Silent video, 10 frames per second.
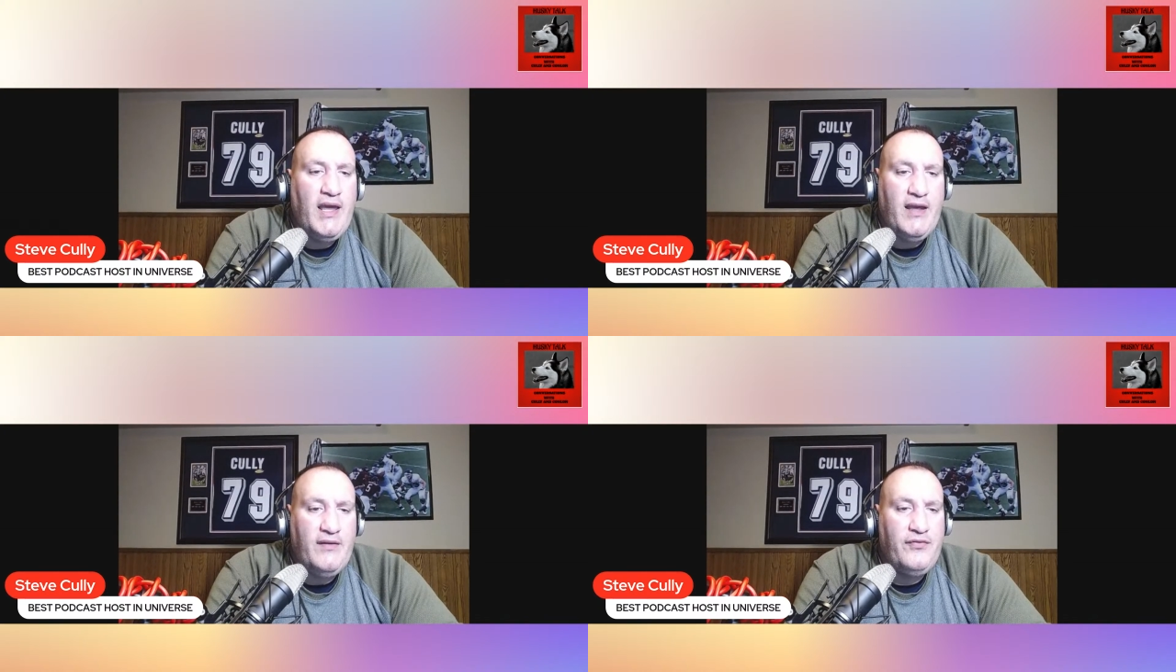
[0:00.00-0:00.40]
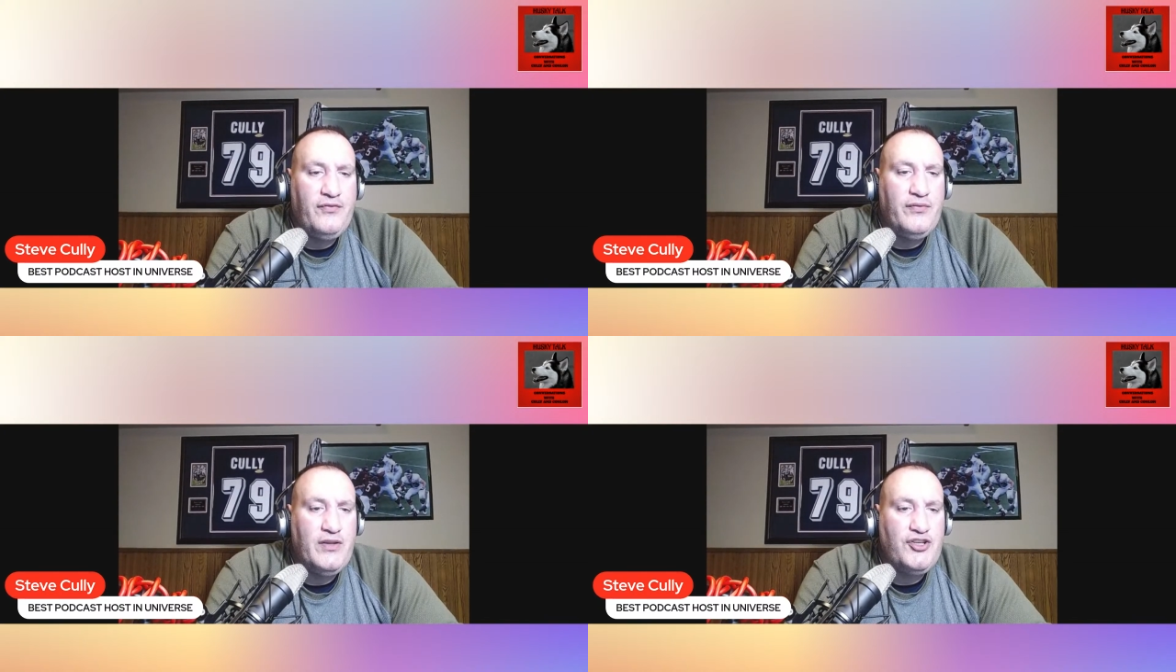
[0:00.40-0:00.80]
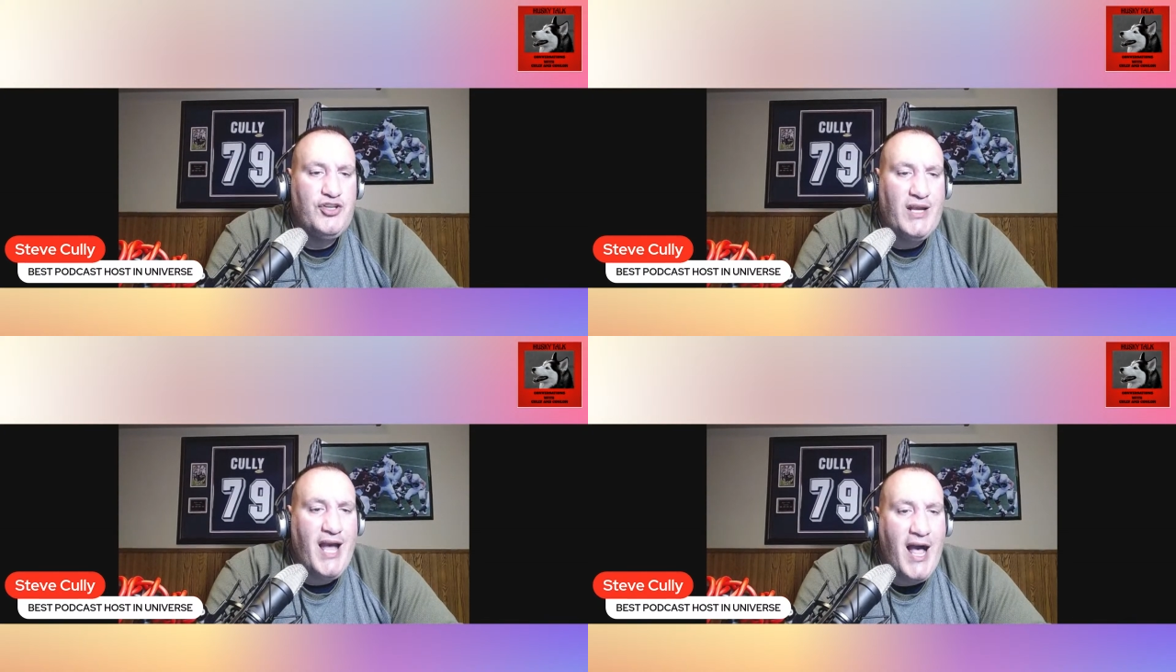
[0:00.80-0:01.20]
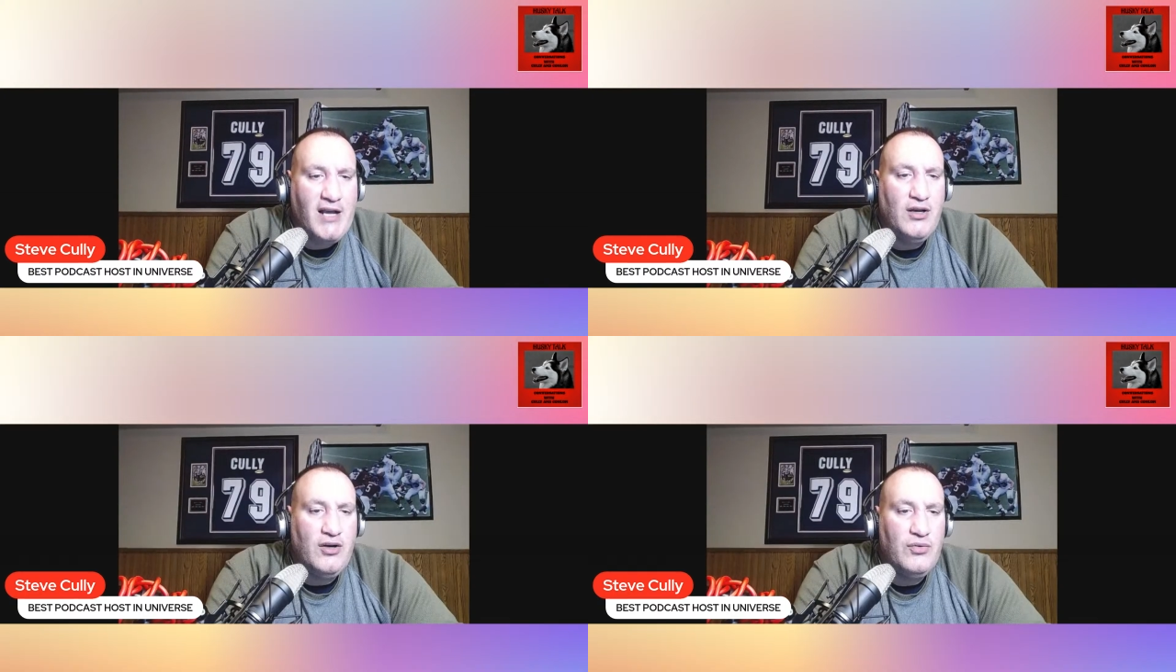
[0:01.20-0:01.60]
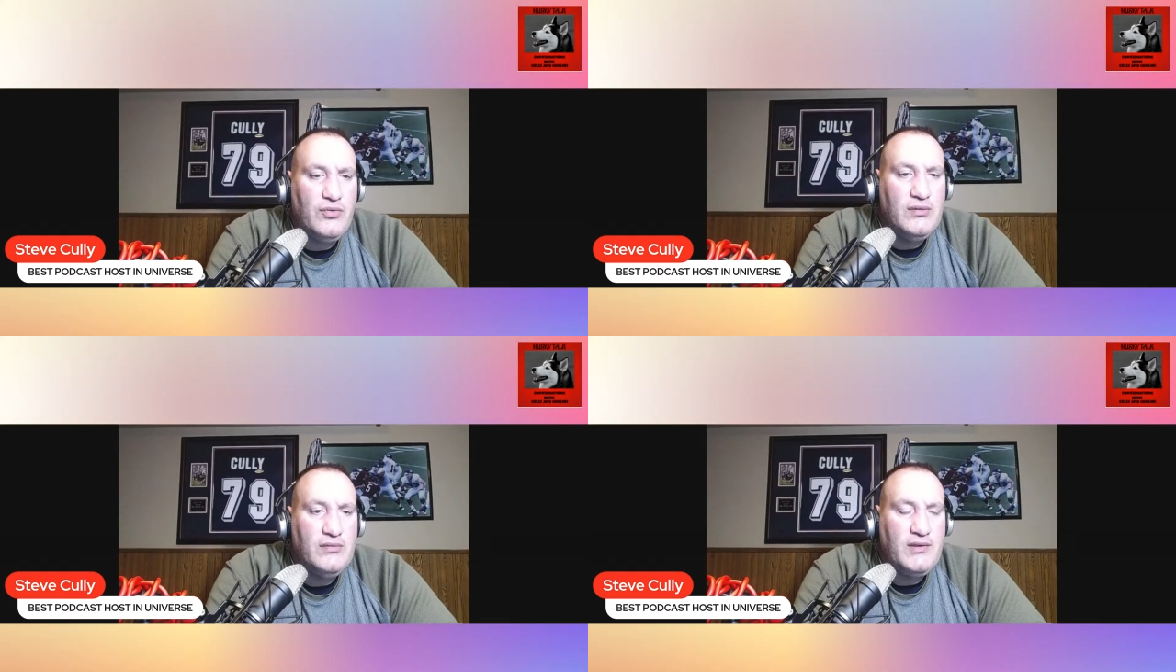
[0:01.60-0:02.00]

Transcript: if Chicago